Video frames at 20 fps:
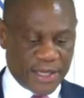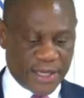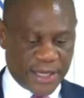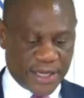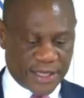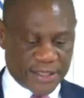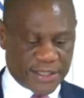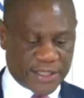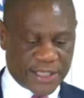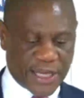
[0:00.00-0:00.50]

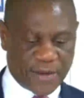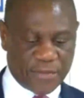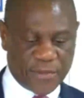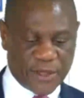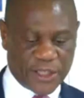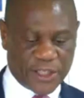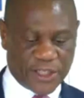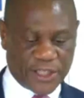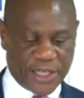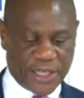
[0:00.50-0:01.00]

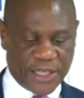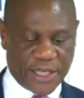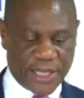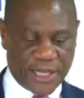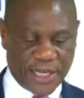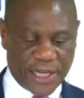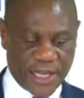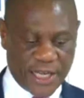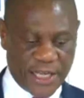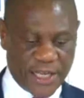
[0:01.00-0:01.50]
established in the
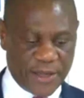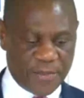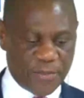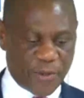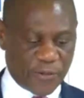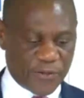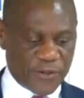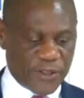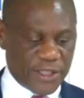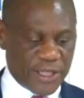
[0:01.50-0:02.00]
name
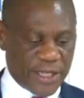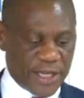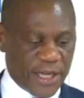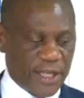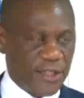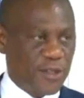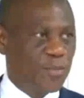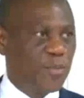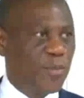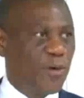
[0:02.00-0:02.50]
of
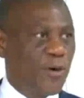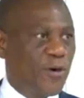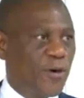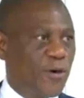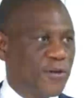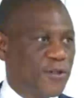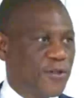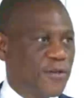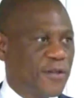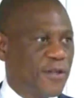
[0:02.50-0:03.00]

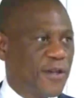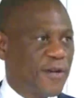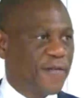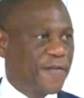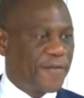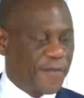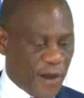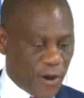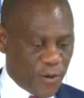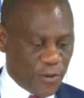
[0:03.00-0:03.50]
Singapore's
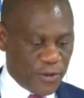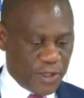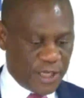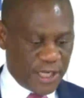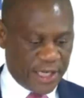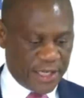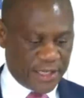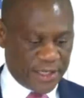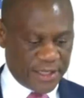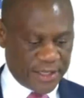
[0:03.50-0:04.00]

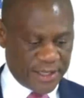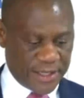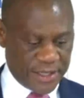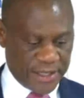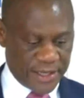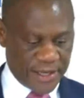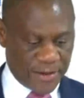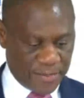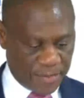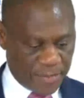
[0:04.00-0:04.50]
founding
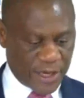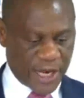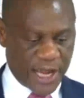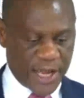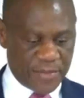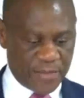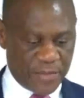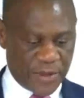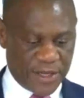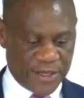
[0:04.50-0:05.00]

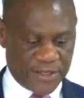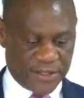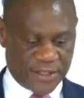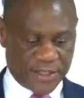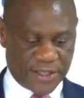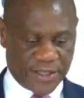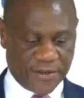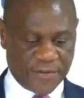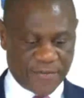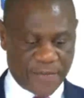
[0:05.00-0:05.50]
Prime
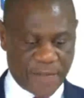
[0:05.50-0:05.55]
Minister.